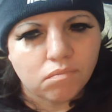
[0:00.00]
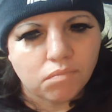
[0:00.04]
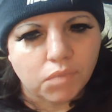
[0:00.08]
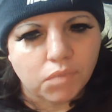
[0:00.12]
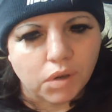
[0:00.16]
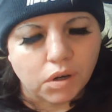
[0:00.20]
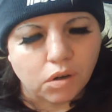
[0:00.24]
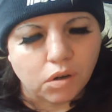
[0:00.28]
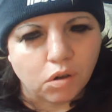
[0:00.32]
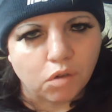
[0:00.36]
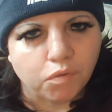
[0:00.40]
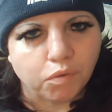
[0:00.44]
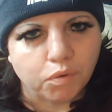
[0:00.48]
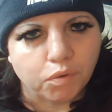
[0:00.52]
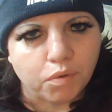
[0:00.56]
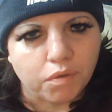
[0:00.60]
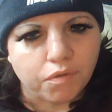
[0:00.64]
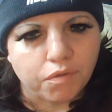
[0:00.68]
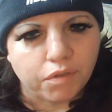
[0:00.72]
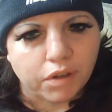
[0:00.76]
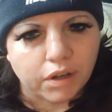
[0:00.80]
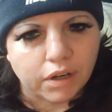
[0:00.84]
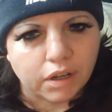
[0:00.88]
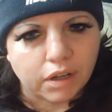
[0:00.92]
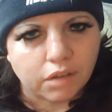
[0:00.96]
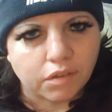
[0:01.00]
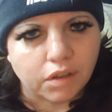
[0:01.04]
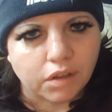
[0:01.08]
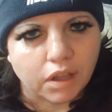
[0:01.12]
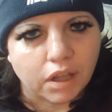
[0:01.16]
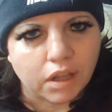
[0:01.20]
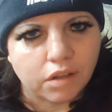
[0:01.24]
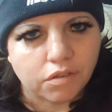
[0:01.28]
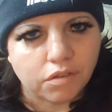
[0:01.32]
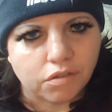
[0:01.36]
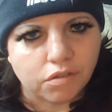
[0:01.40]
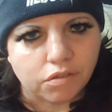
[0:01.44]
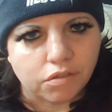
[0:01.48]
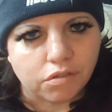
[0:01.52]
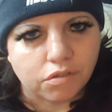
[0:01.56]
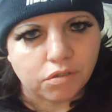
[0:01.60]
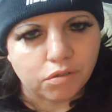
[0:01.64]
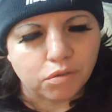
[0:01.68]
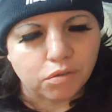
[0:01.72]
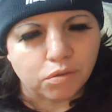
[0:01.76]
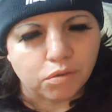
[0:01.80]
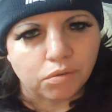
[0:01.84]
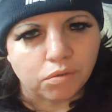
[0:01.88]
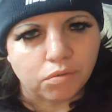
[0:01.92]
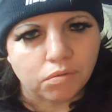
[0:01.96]
but hopefully we find out the answer
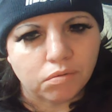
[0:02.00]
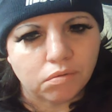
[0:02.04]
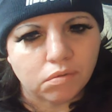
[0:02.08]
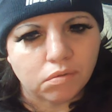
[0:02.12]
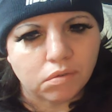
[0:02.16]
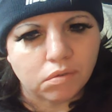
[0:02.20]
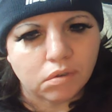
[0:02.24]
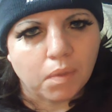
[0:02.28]
soon